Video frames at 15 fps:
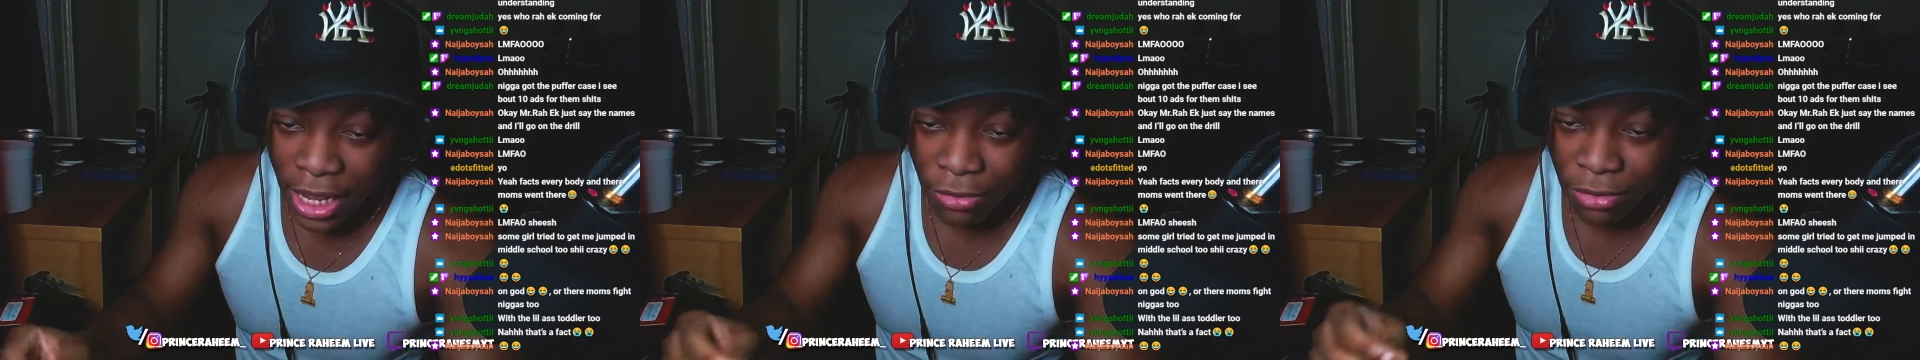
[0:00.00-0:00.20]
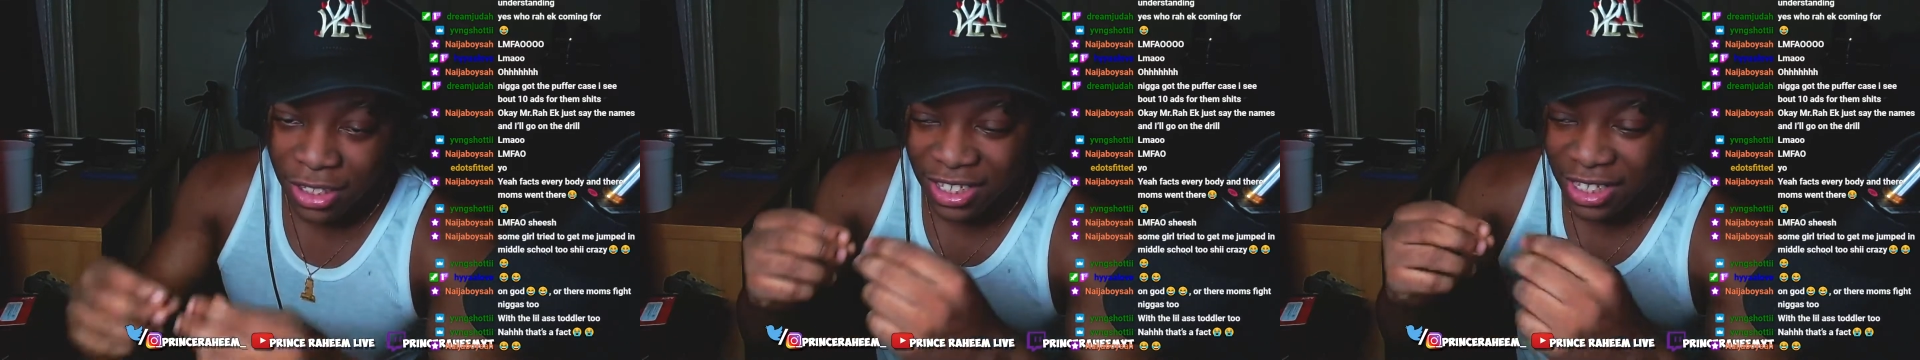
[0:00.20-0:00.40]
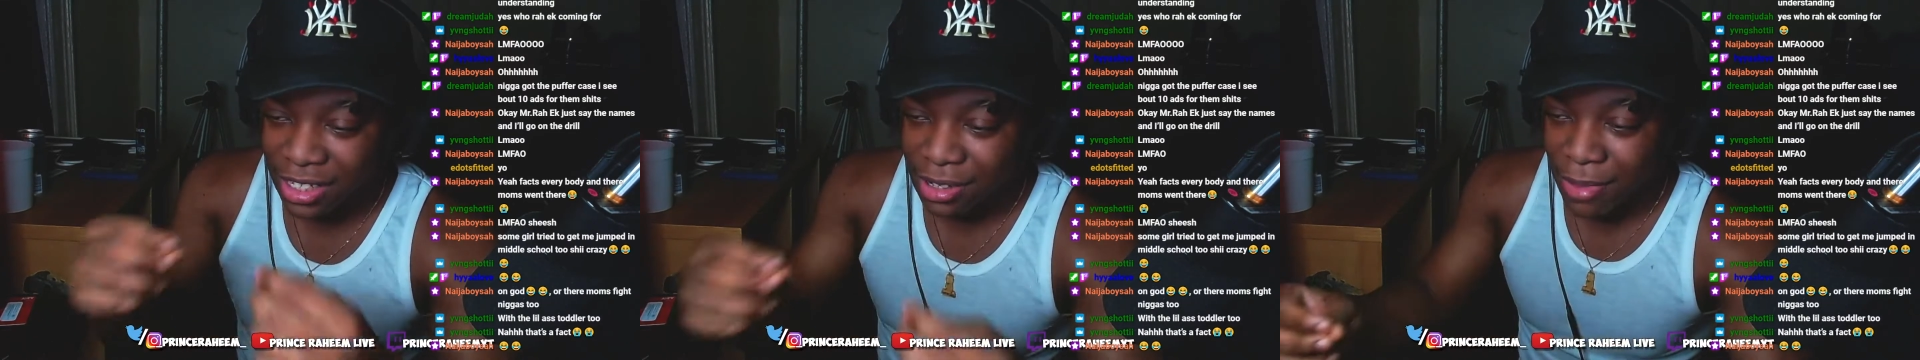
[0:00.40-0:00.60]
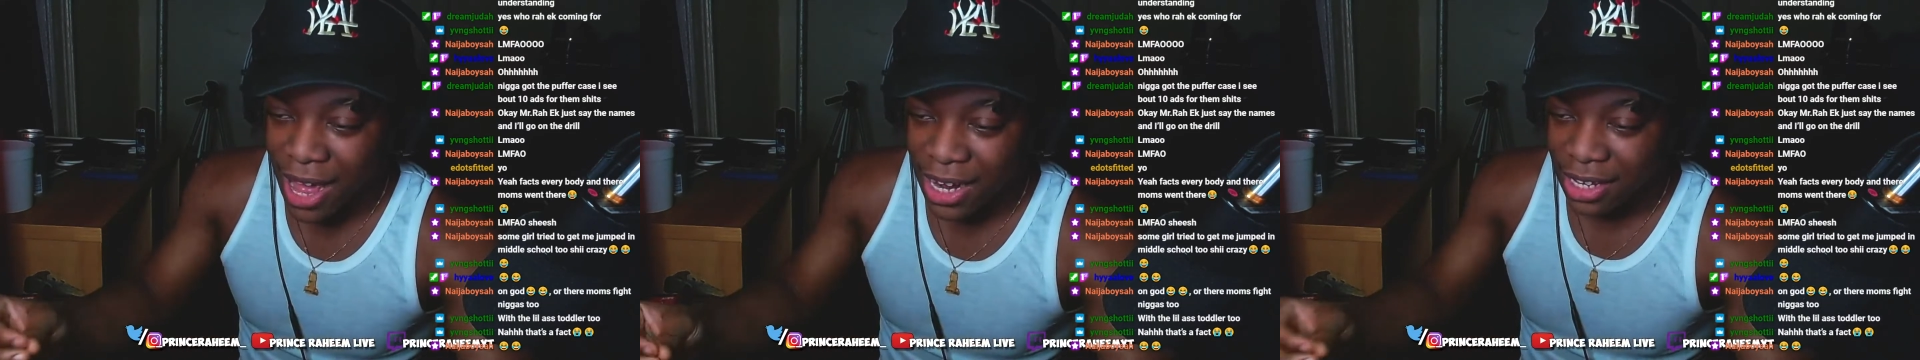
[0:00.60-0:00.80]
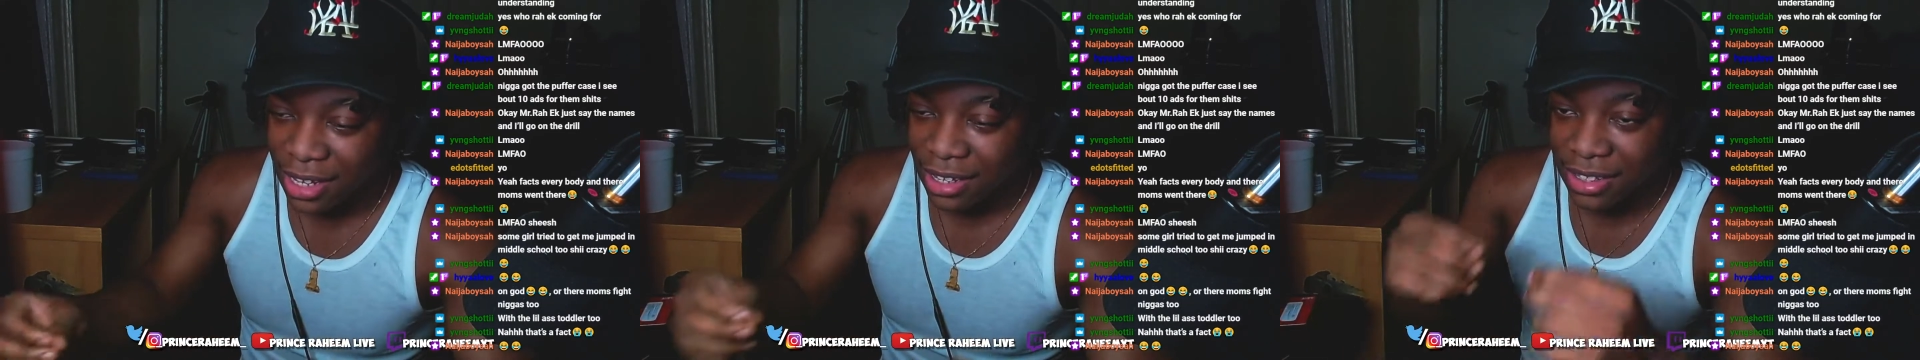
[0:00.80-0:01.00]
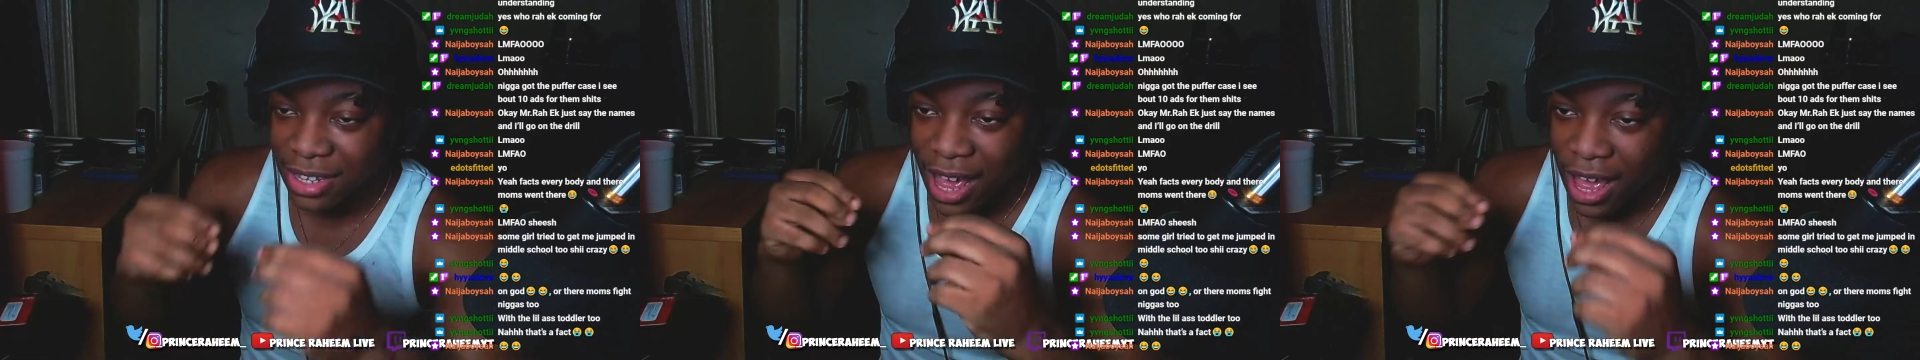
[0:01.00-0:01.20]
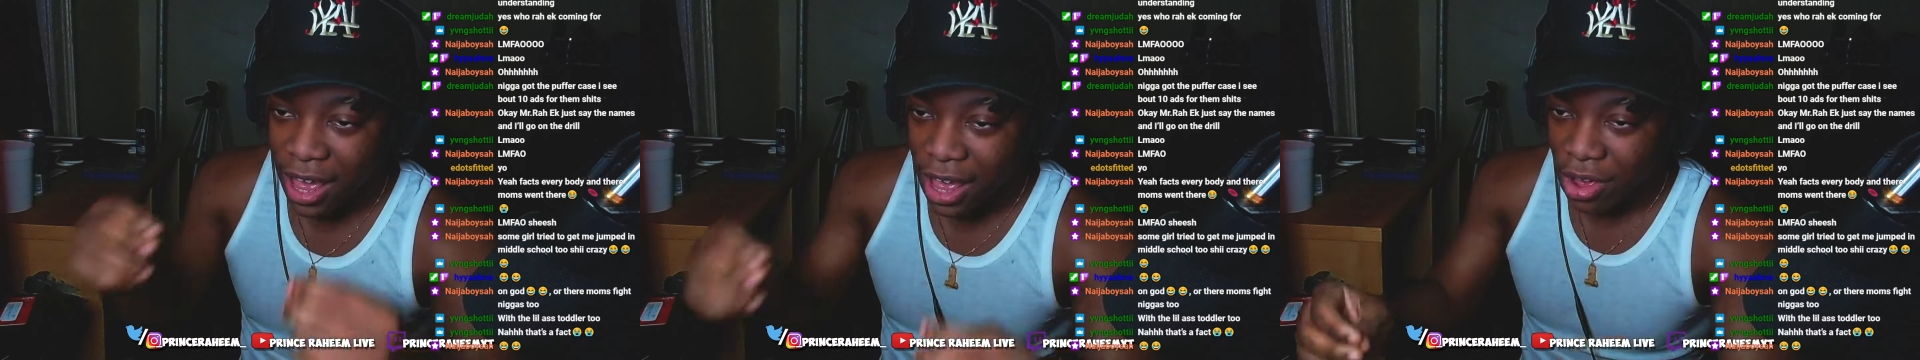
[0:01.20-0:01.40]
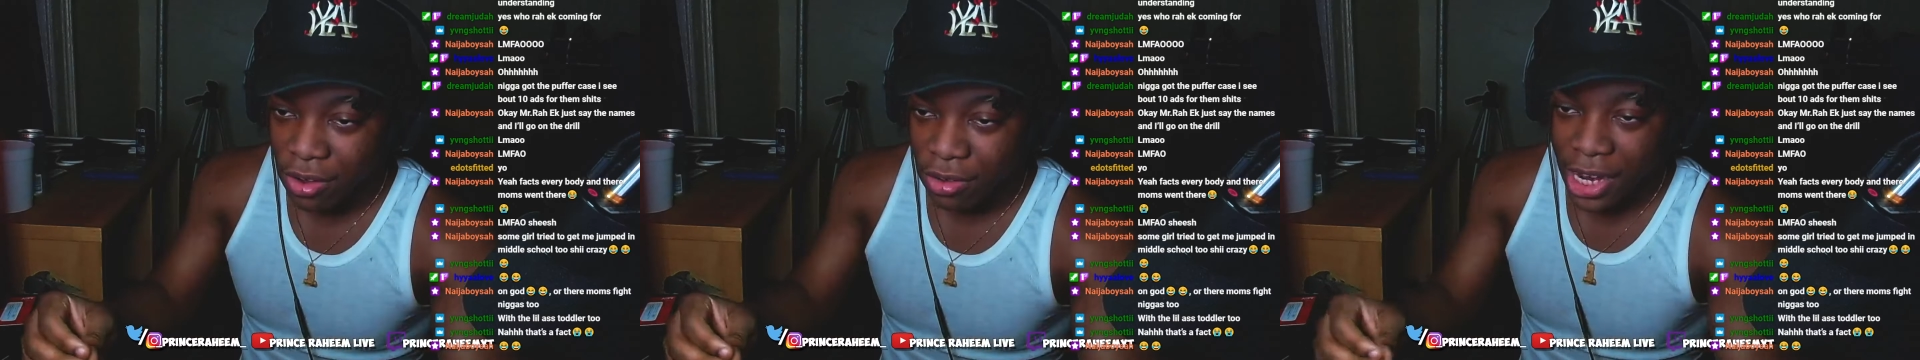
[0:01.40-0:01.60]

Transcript: It was cinematic as hell.